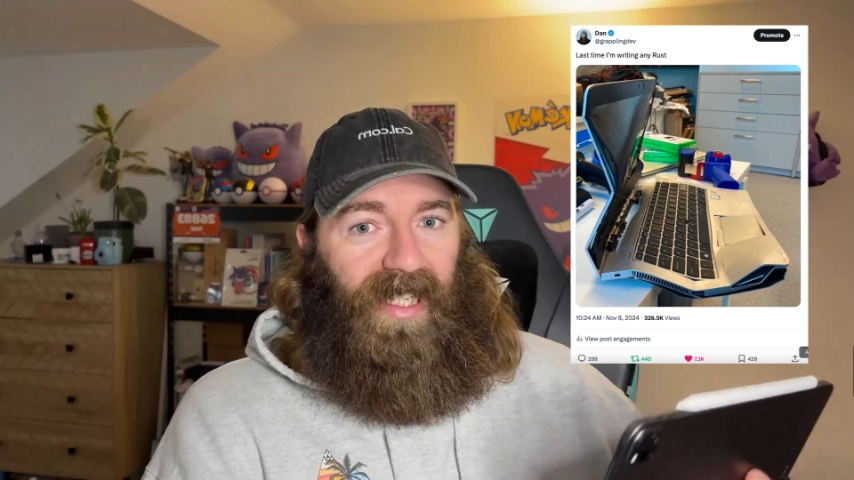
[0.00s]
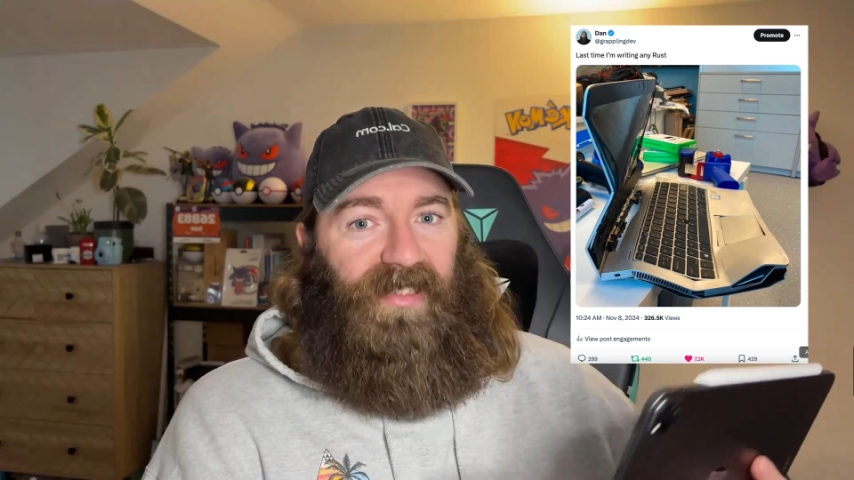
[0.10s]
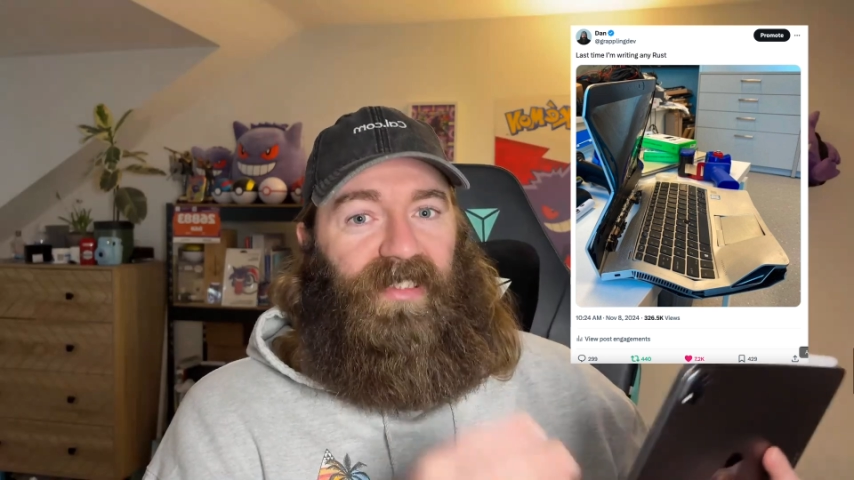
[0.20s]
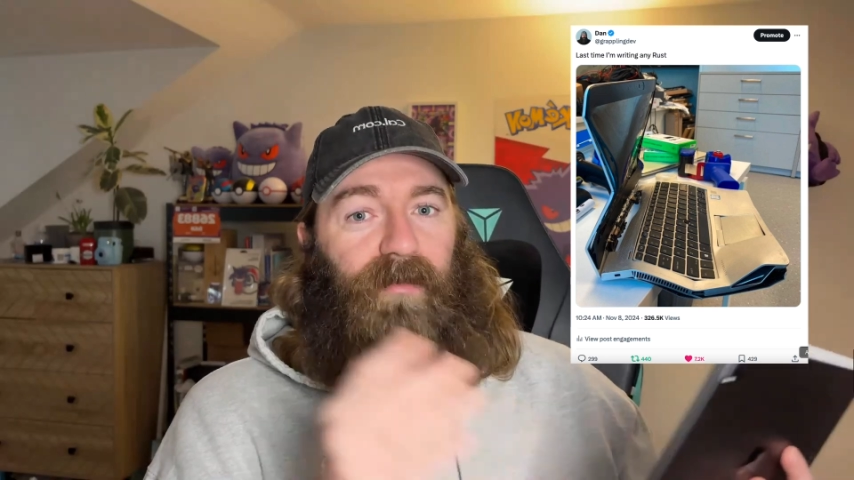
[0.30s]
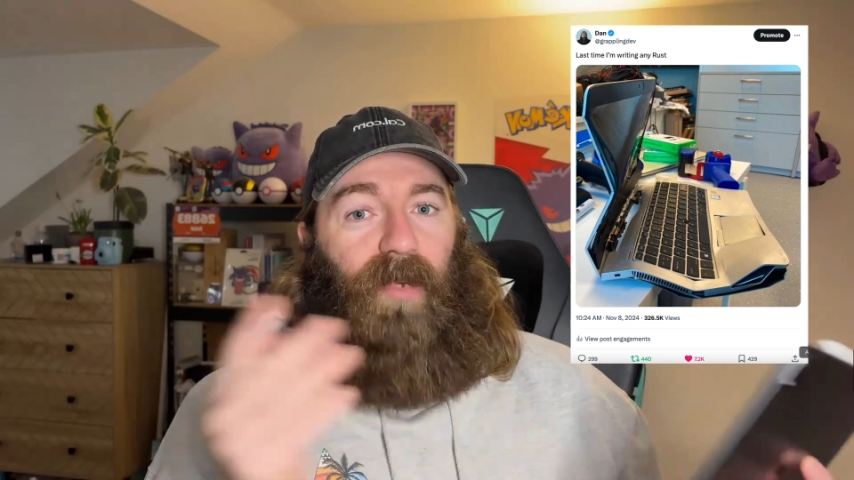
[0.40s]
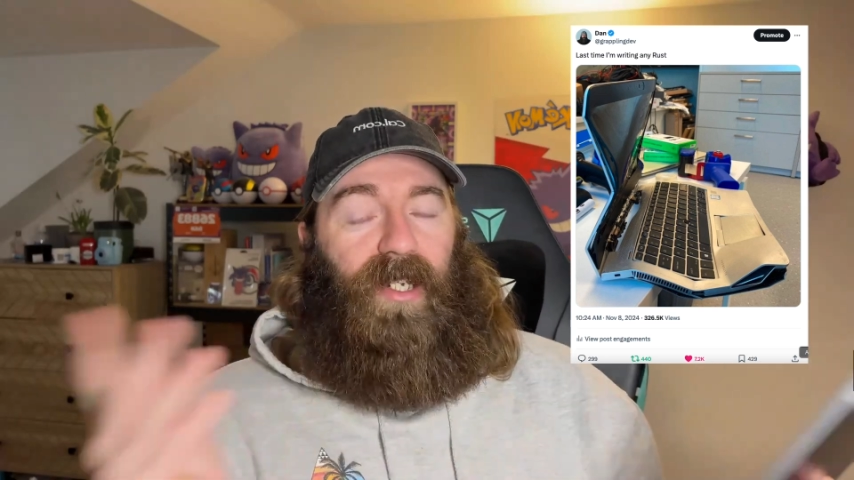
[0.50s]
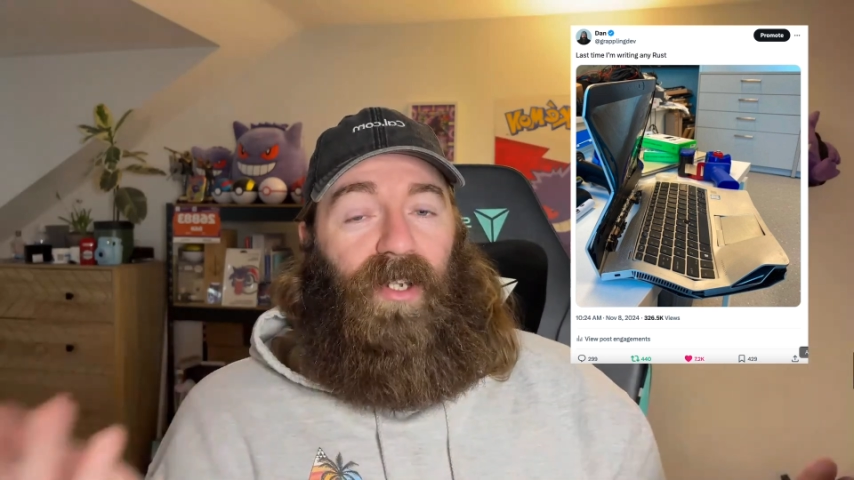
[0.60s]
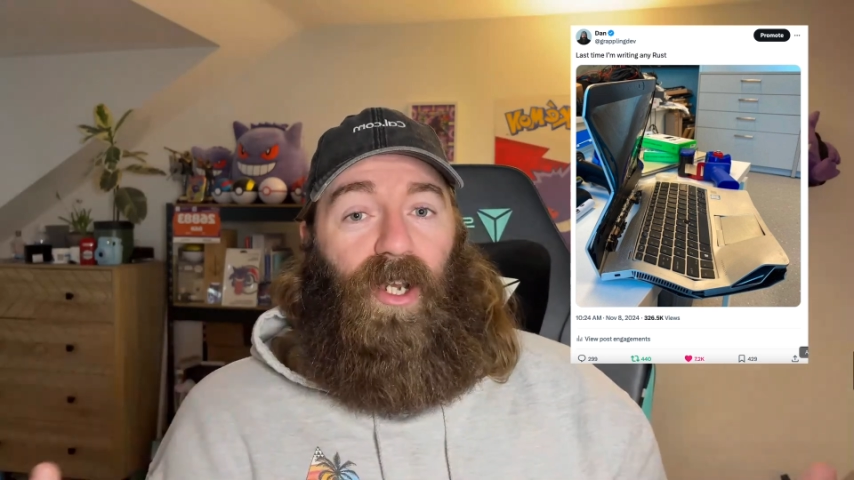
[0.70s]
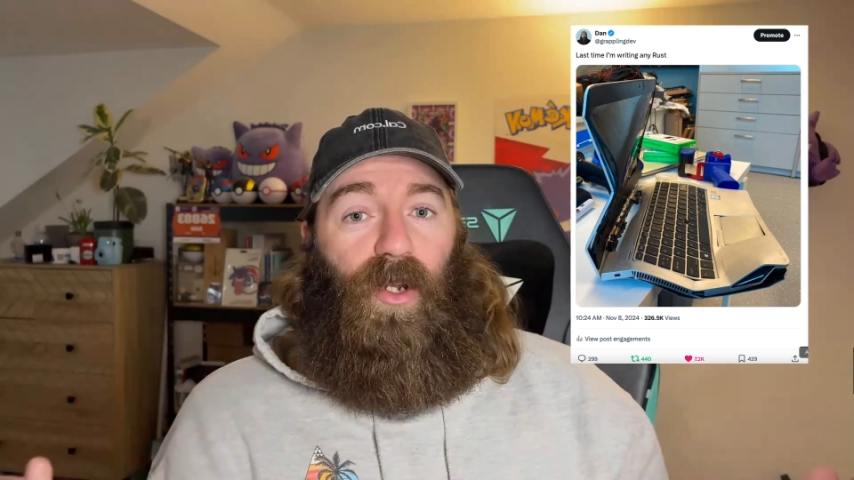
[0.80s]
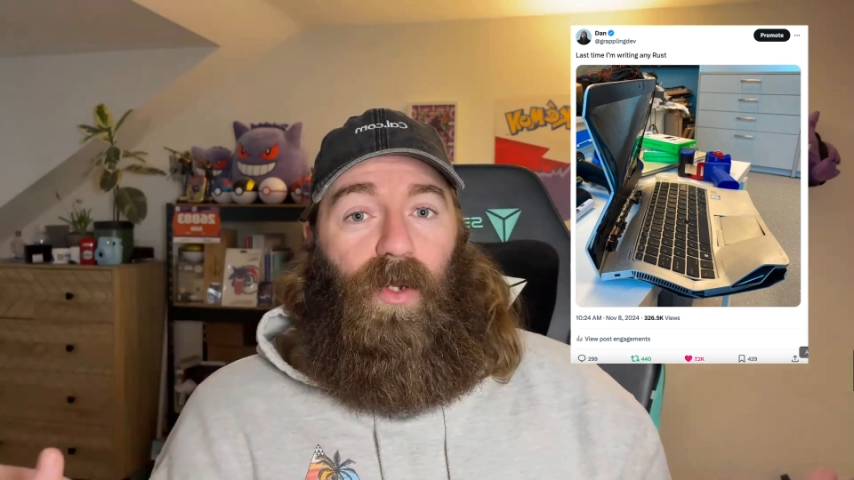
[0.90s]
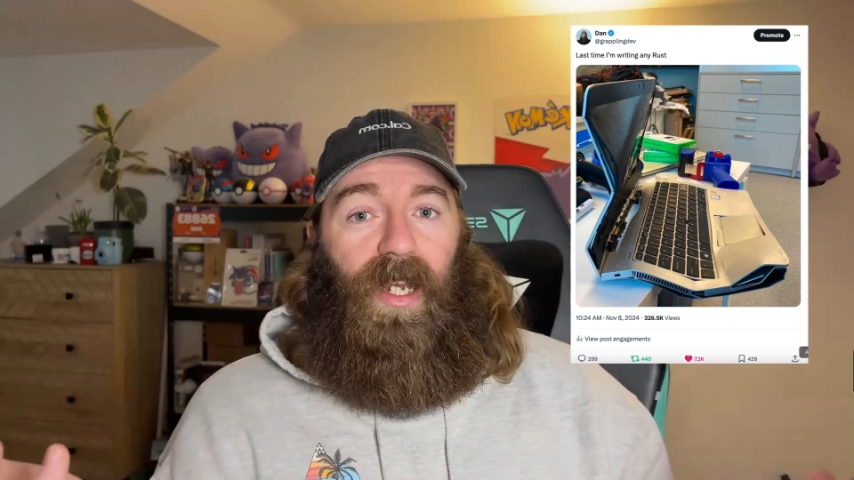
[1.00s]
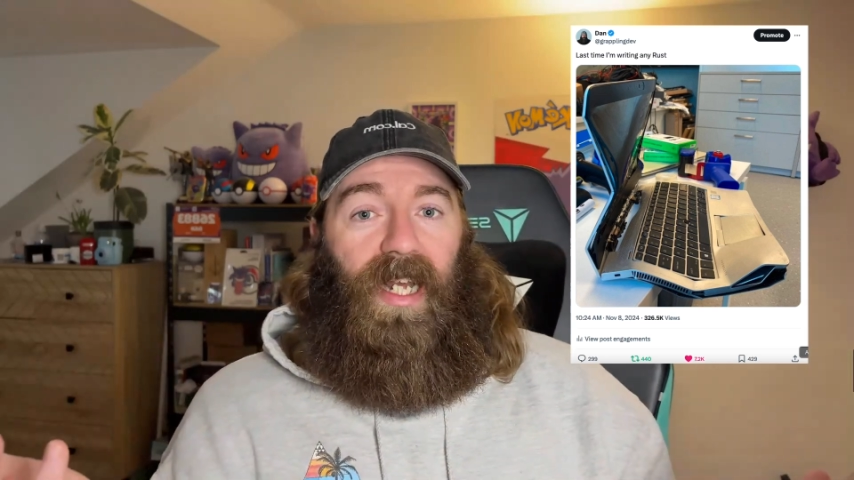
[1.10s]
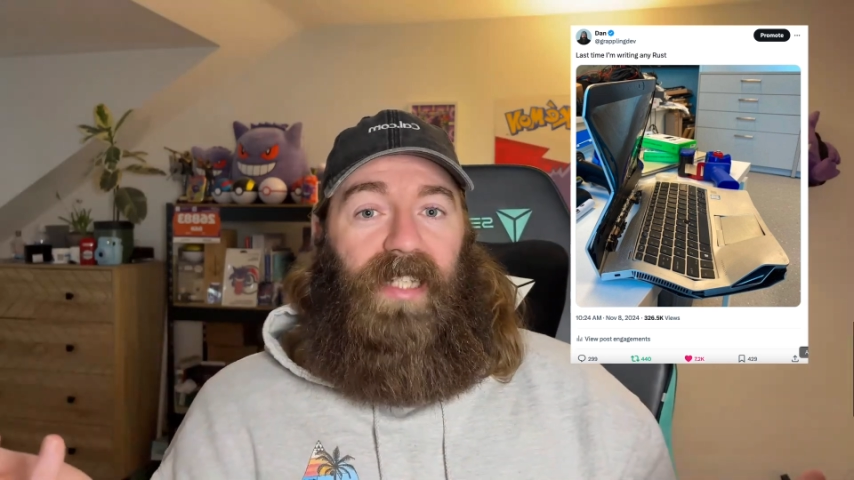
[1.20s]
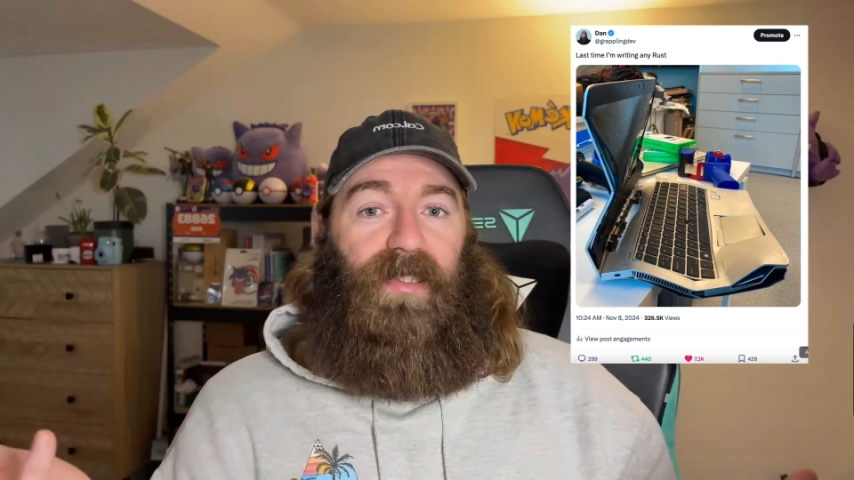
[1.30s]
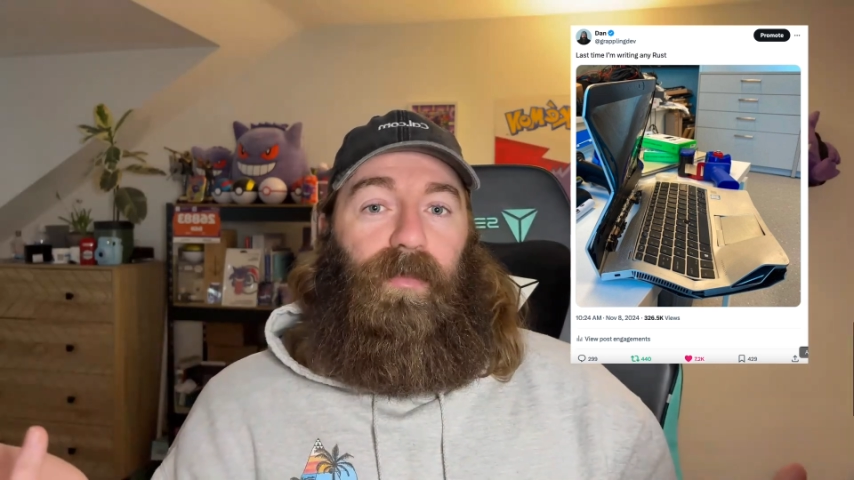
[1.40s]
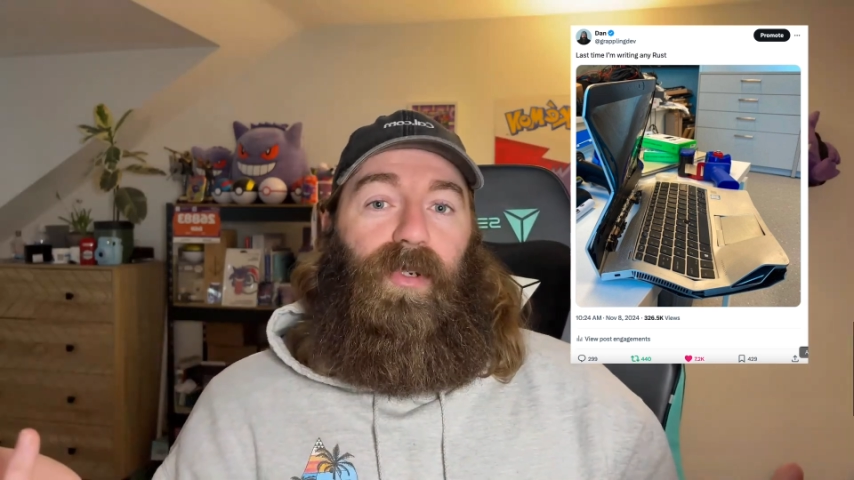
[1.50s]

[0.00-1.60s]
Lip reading: as some might know, has a